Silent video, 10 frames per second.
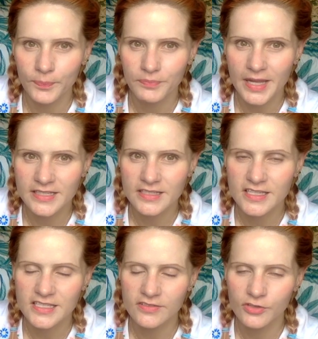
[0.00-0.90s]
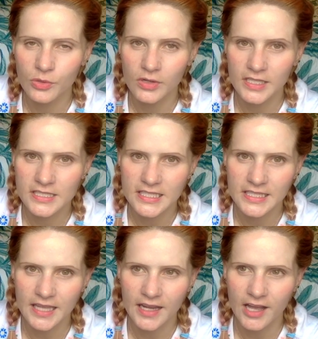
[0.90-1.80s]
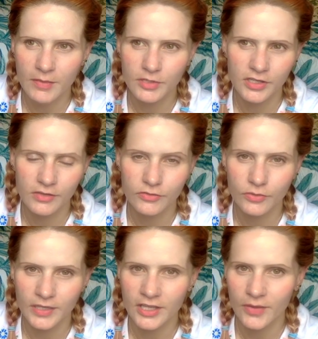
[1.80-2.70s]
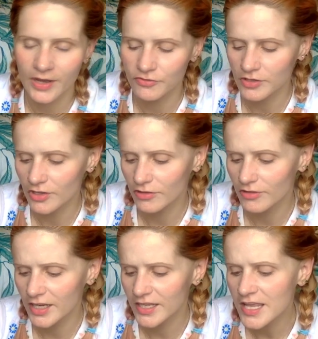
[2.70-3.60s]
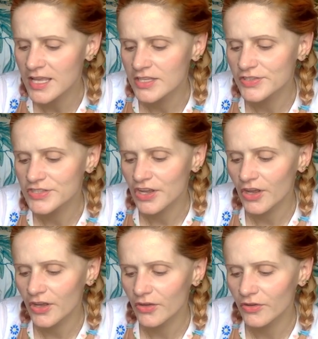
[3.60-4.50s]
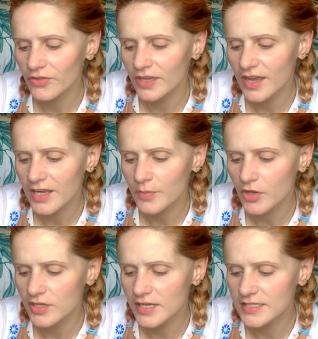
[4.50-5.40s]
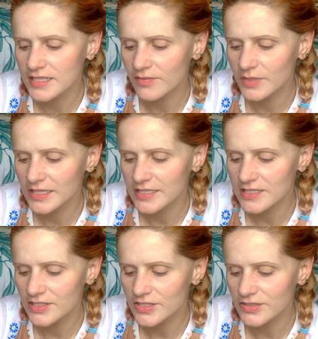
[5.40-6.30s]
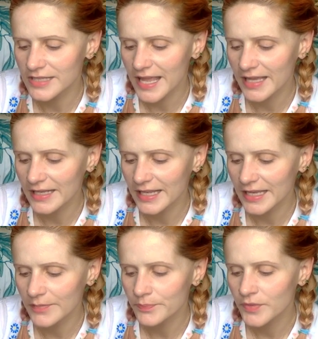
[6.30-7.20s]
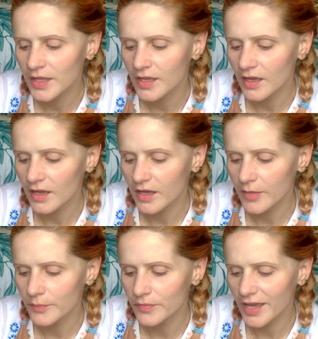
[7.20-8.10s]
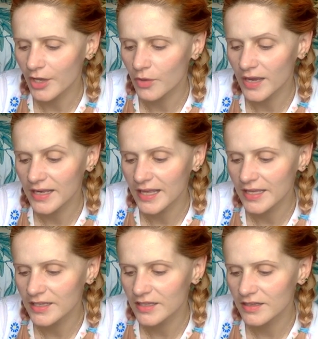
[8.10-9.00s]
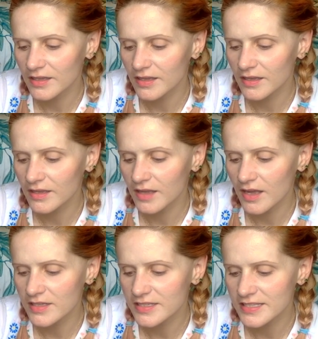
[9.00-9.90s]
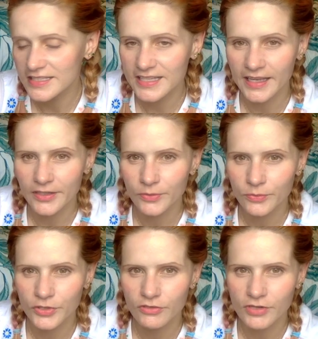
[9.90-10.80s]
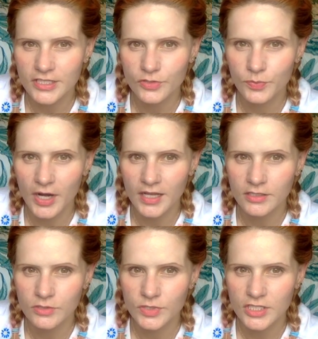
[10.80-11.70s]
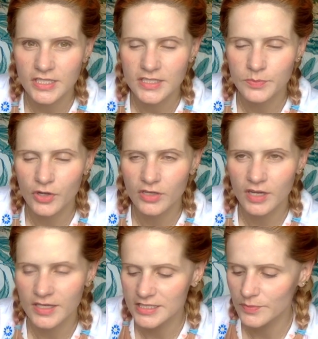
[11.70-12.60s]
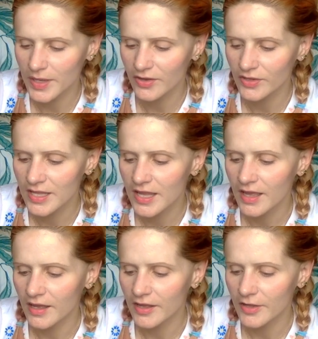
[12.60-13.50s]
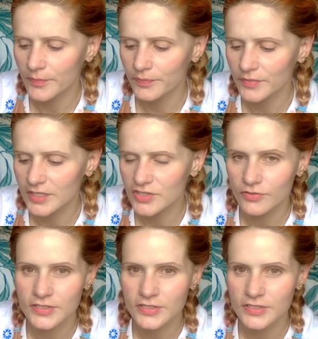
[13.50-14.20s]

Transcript: meditative quality that I'm looking for when I go out for a long run. So the kind of podcasts I've been listening to lately, I quite like Under the Skin with the Russell Brand, which is a podcast about sort of